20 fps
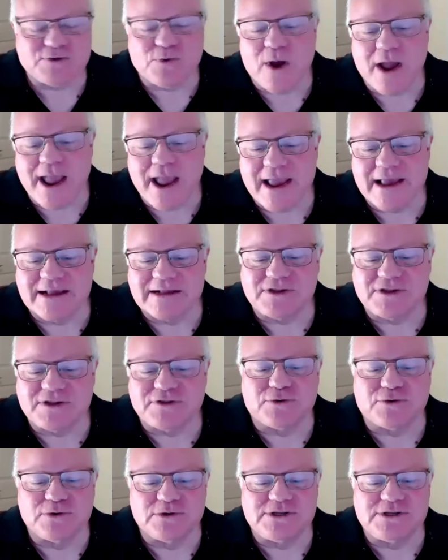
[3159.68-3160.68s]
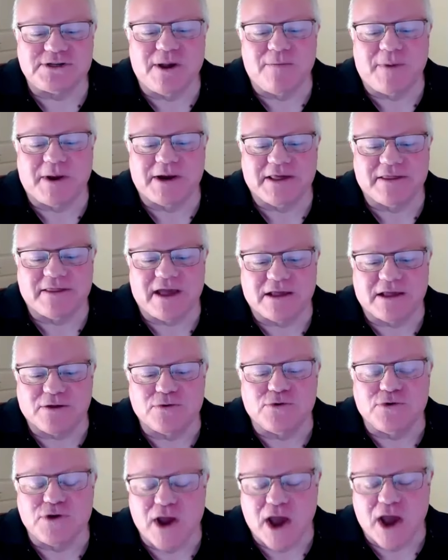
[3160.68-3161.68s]
way is through somebody that
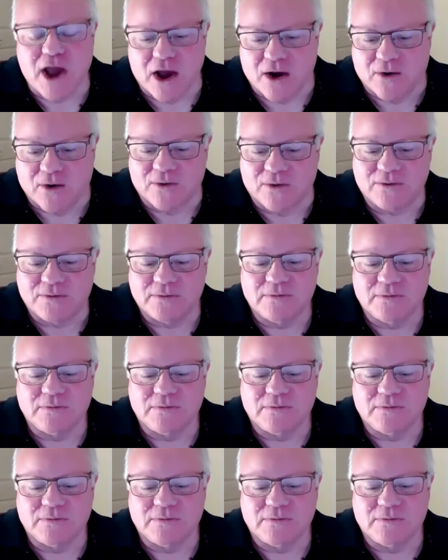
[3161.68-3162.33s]
you know.